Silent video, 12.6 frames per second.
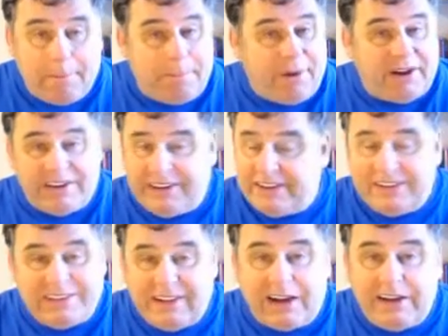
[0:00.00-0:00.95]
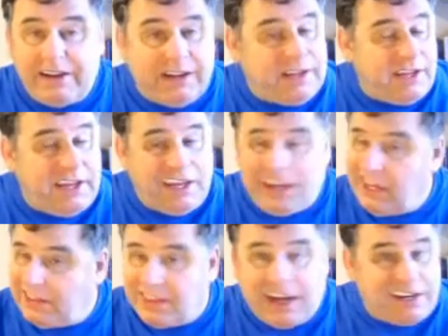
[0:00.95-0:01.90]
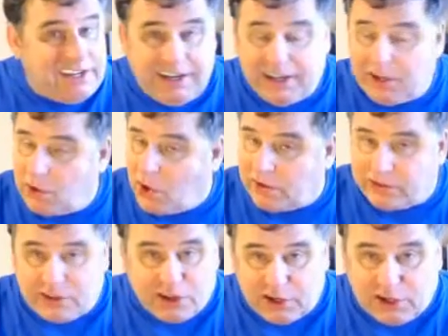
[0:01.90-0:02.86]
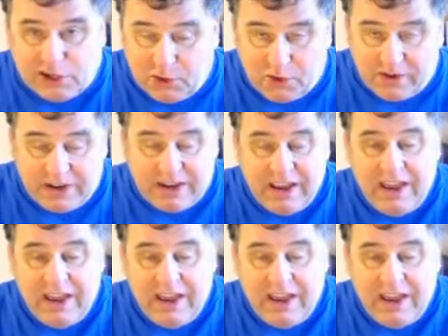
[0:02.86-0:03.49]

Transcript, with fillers: but not eating, not eating at all isn't going to cure it.